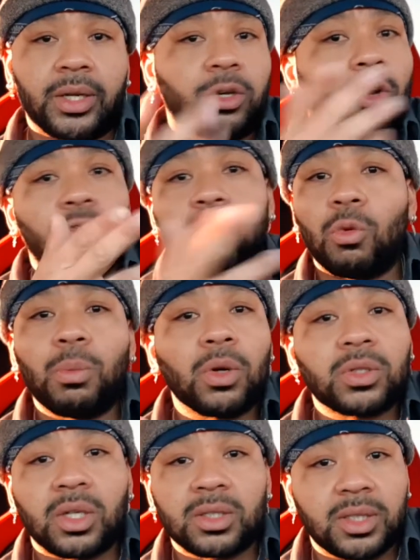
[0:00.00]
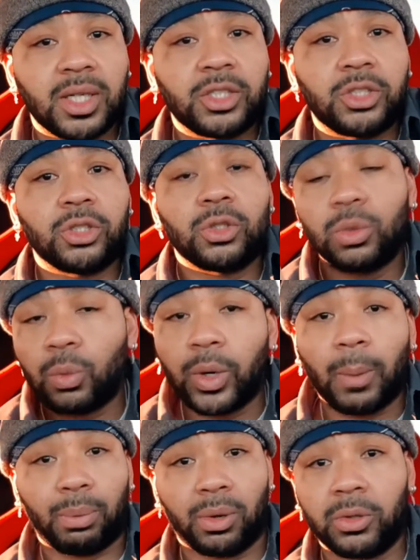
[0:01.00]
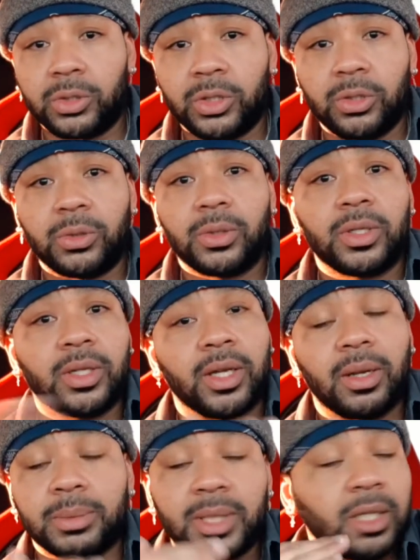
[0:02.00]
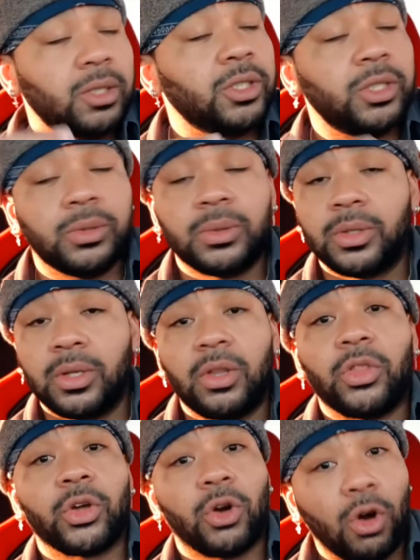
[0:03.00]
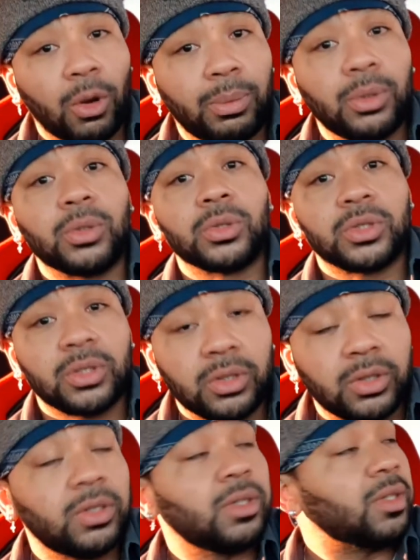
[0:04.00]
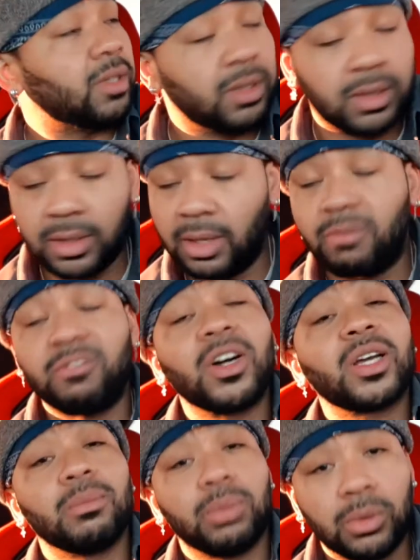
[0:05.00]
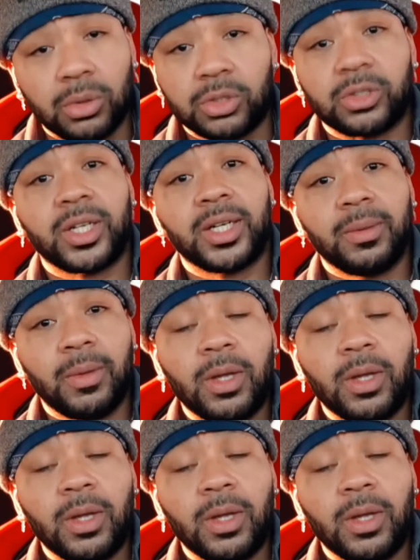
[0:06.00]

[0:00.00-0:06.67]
Go full bolt-on stage 2 with a Pro Tune. And I'm telling you, the car pulls. It fucking pulls, right?